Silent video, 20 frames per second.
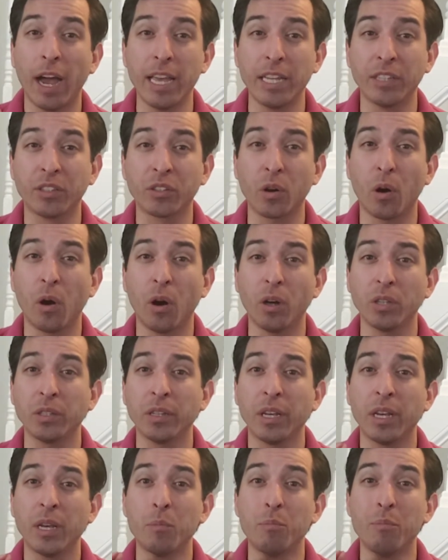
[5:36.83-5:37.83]
it's called
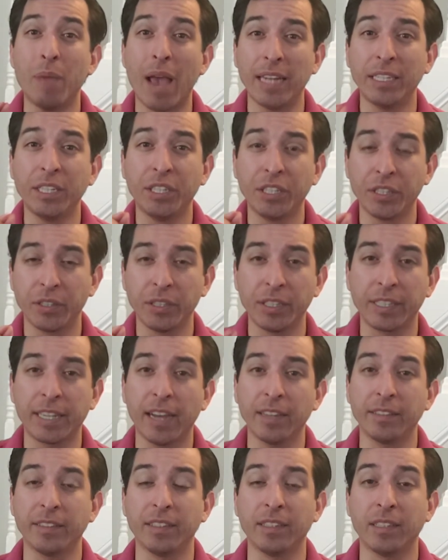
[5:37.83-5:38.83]
managerial
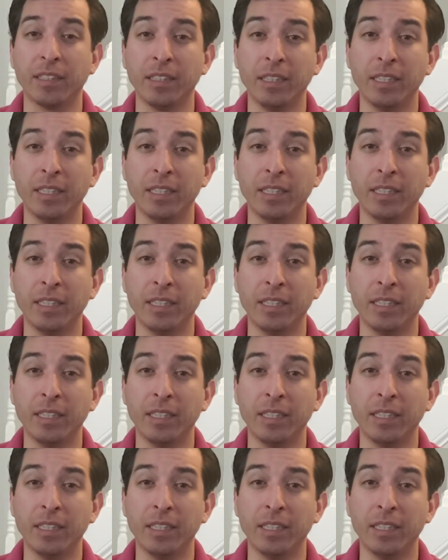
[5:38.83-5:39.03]
accounting.